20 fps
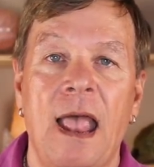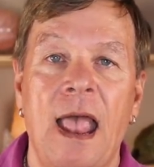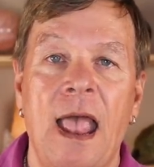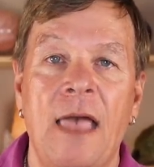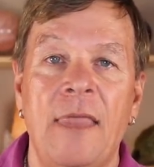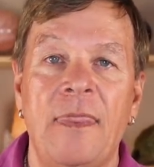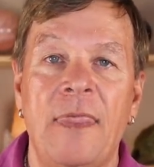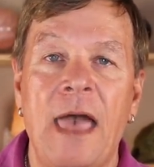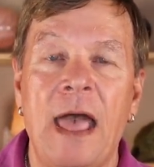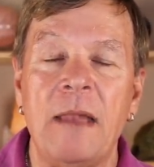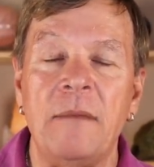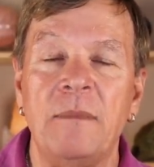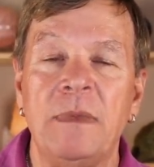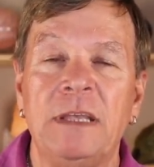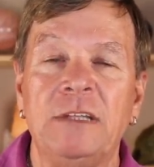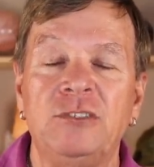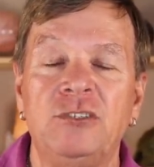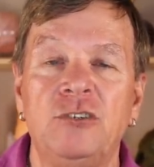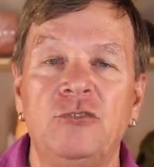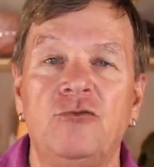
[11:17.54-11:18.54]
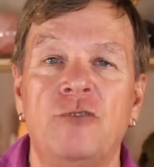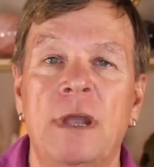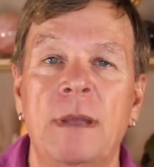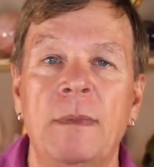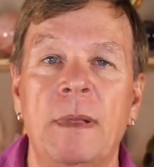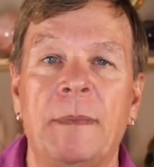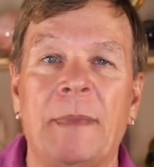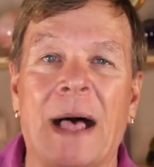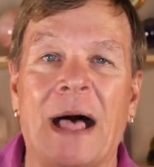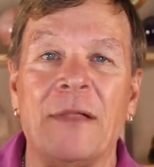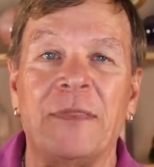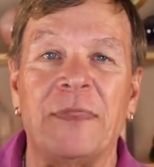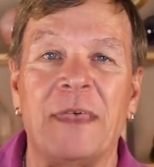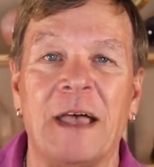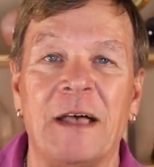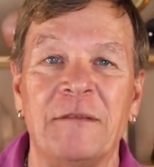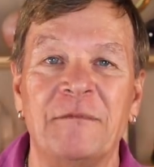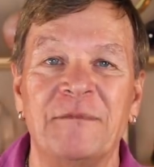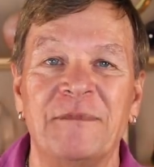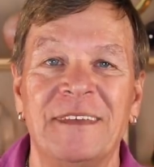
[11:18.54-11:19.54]
And that means you dream about
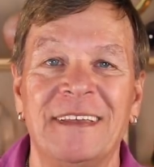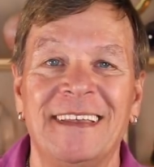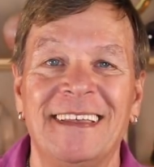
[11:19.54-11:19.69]
them.